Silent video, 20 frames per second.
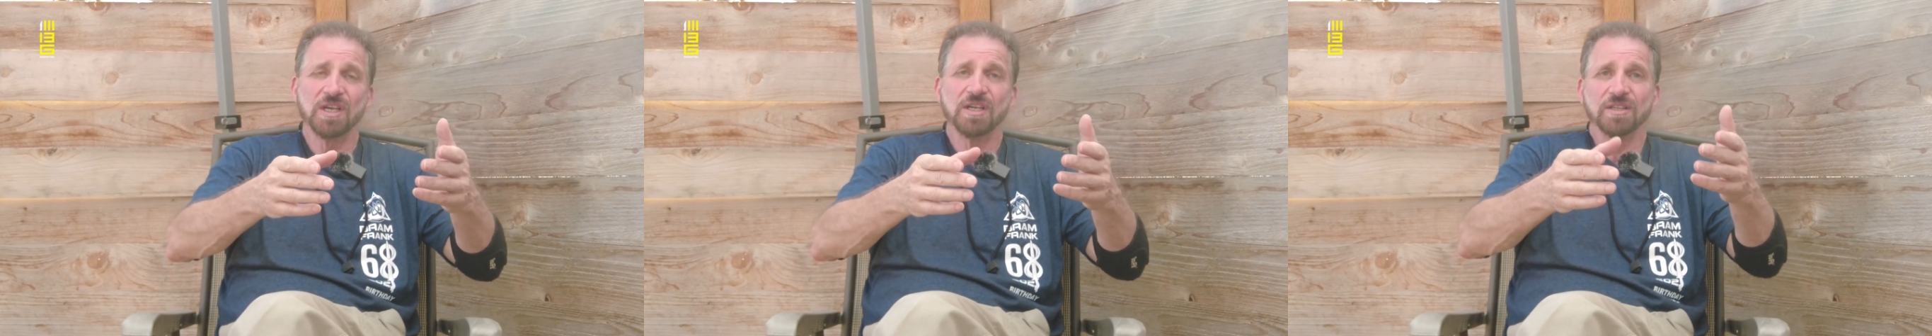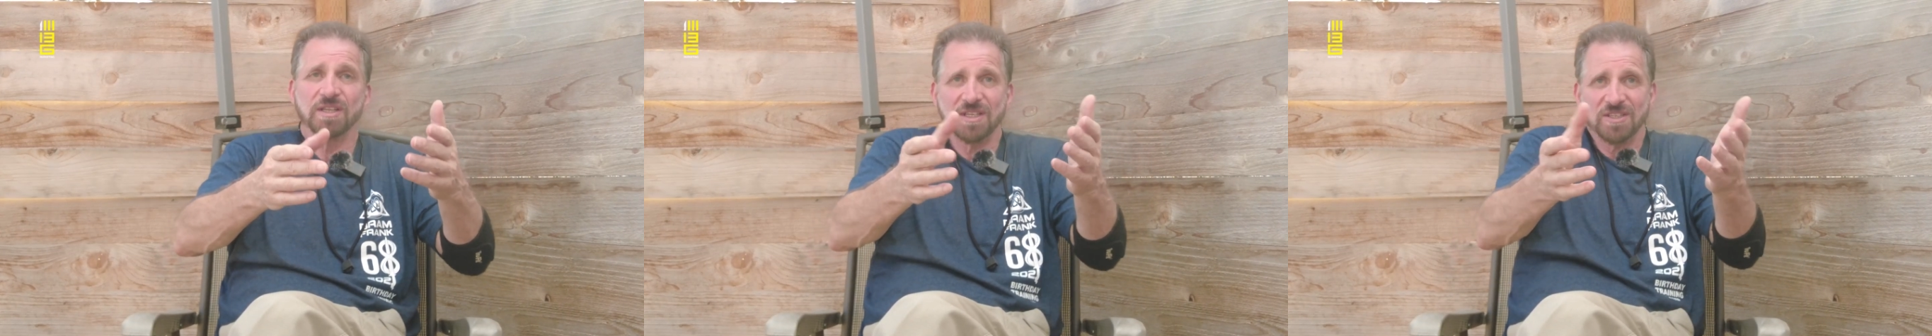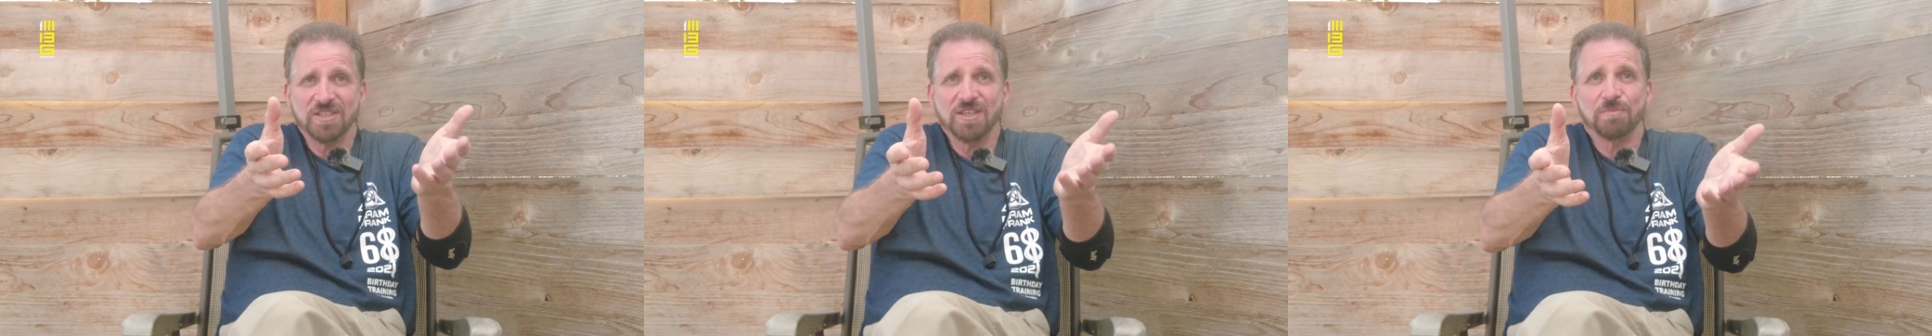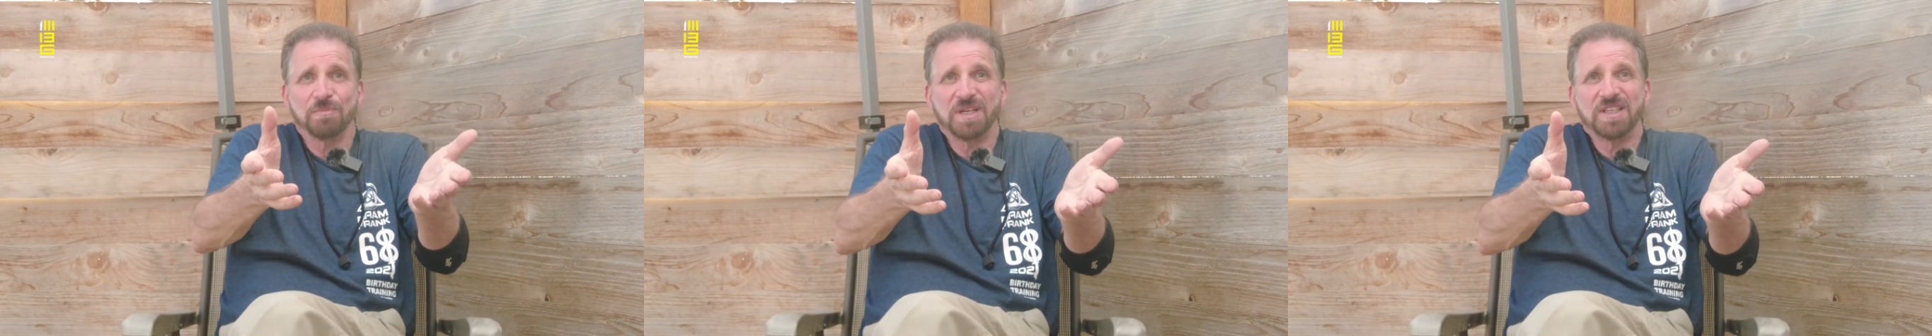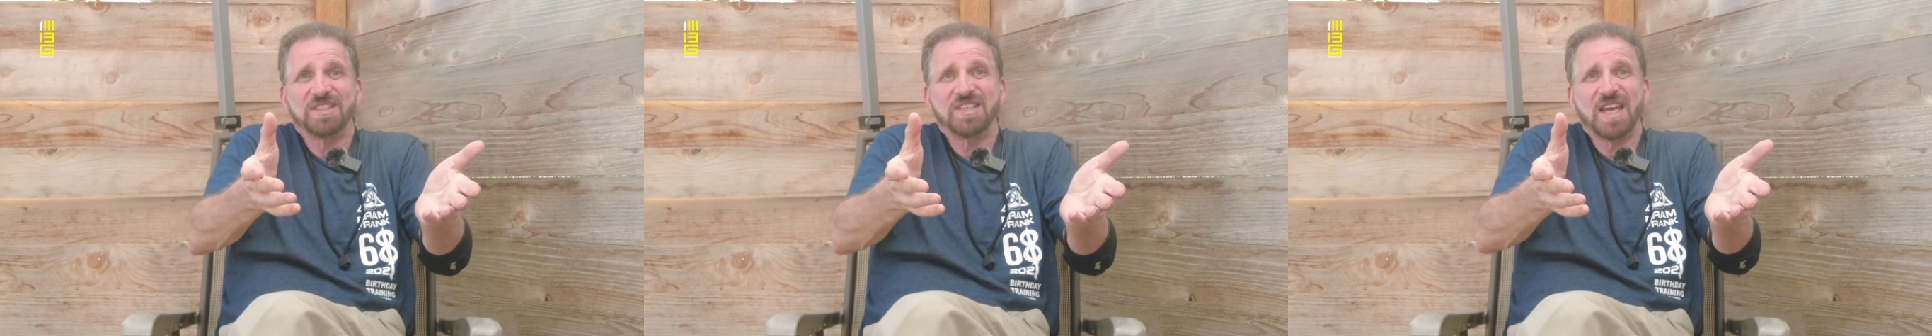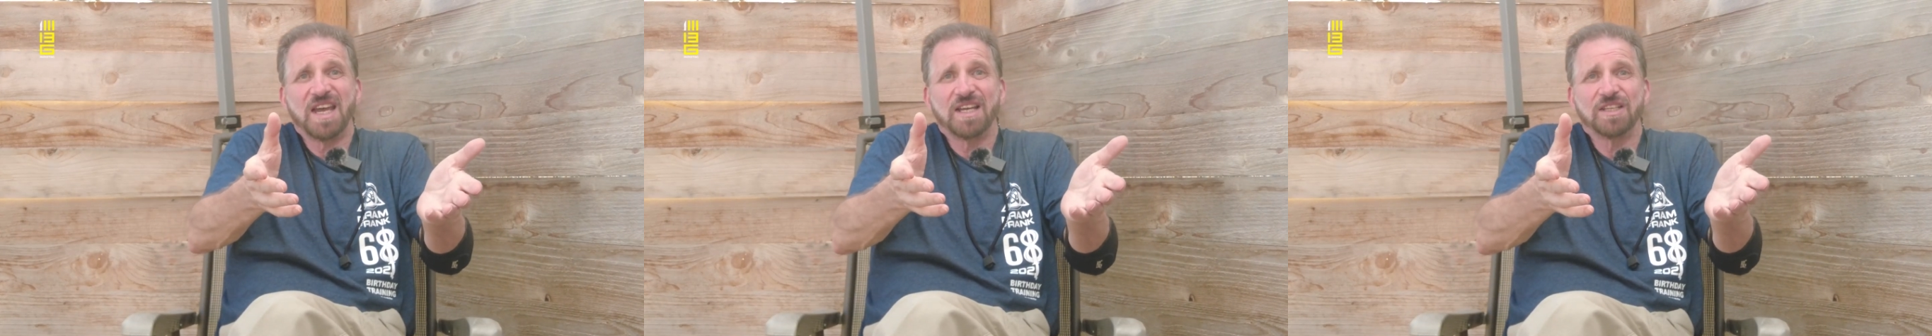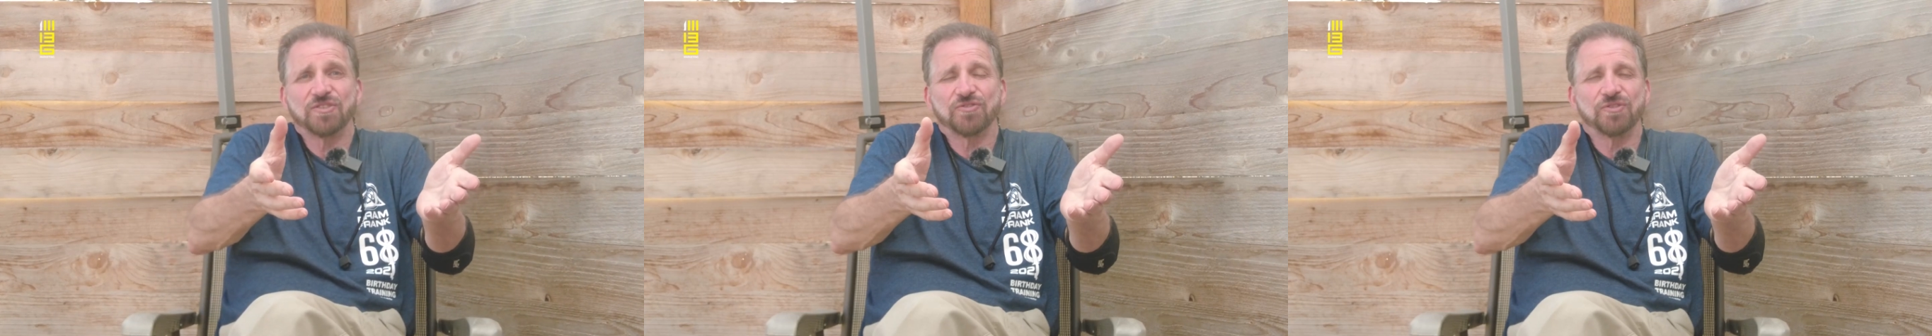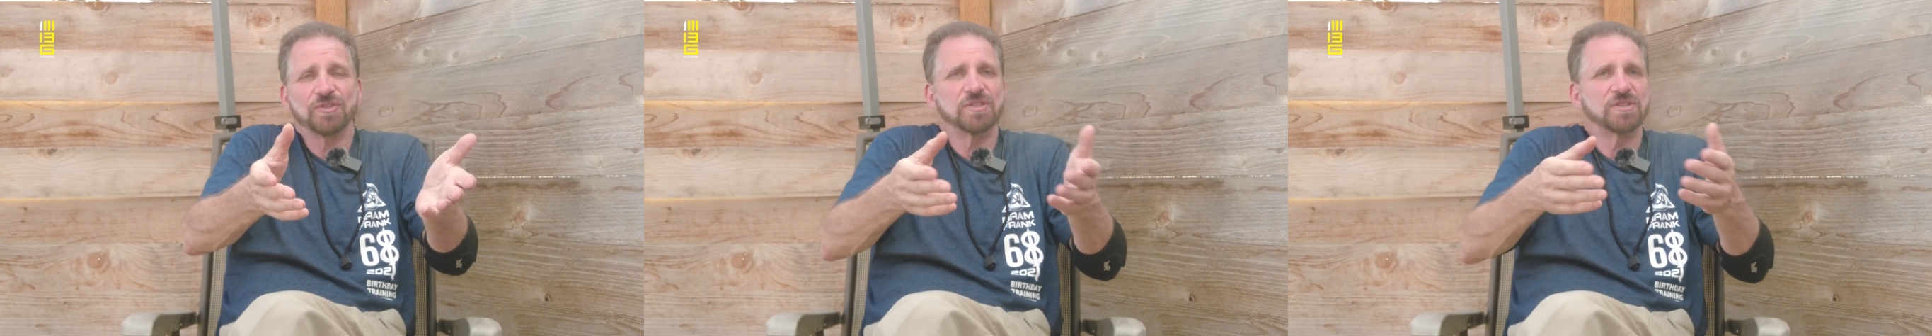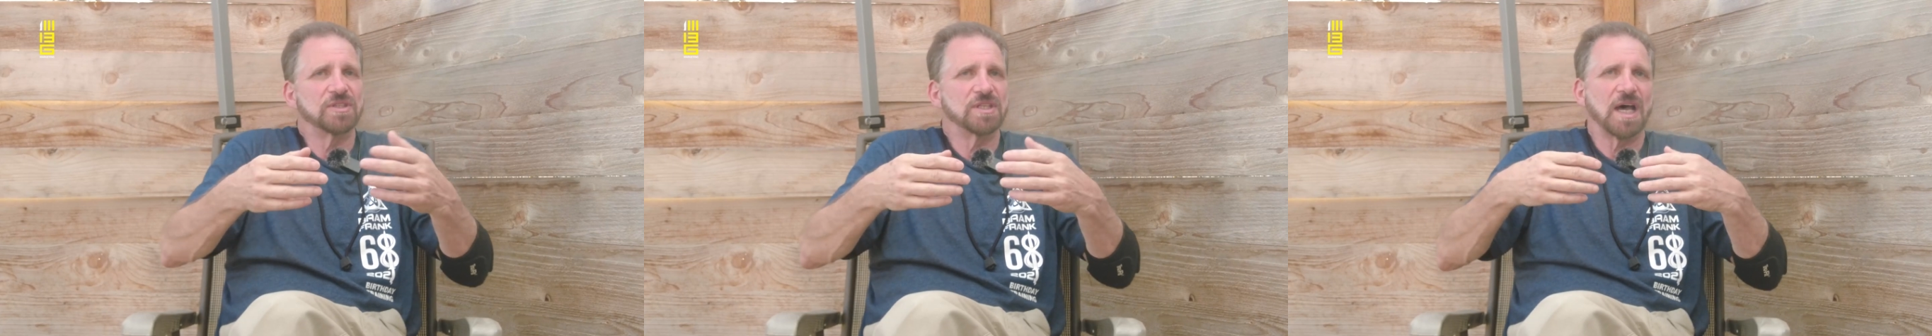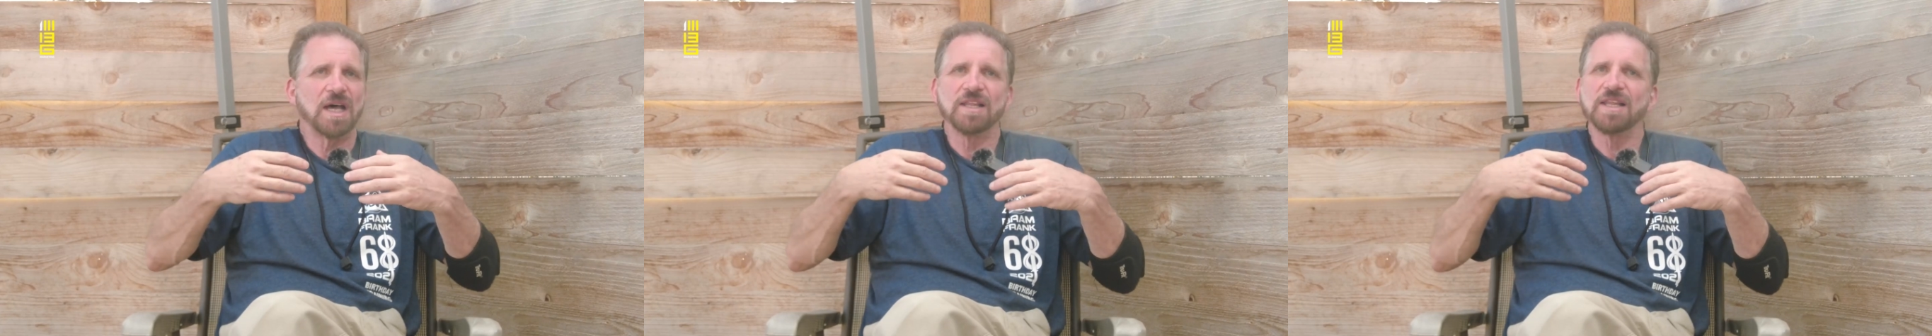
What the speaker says: Like I said, my dad's, not